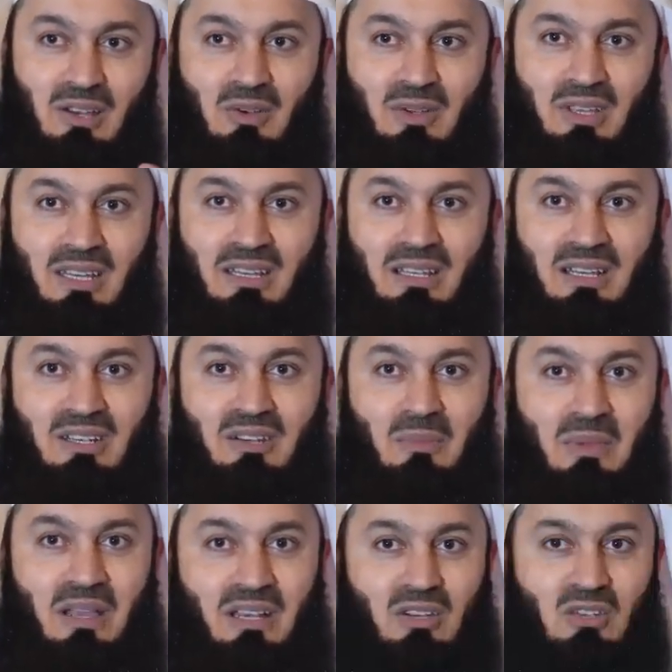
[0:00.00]
look at it under a
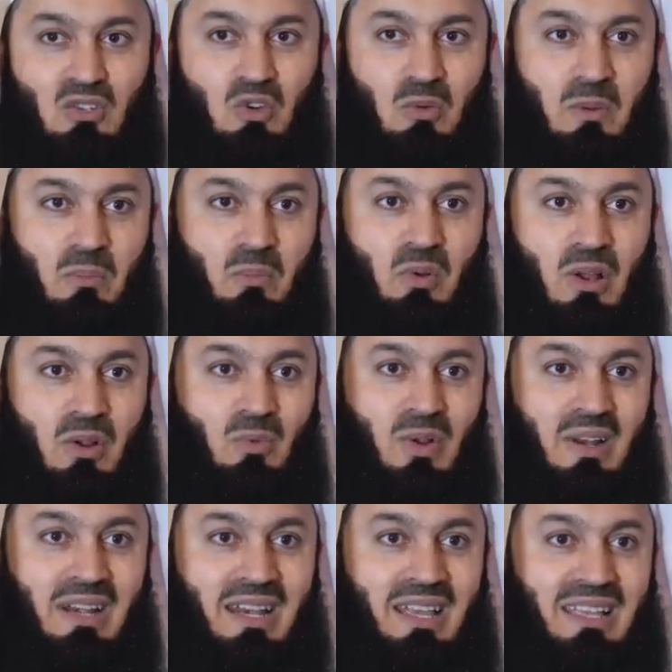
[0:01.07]
microscope and pull out one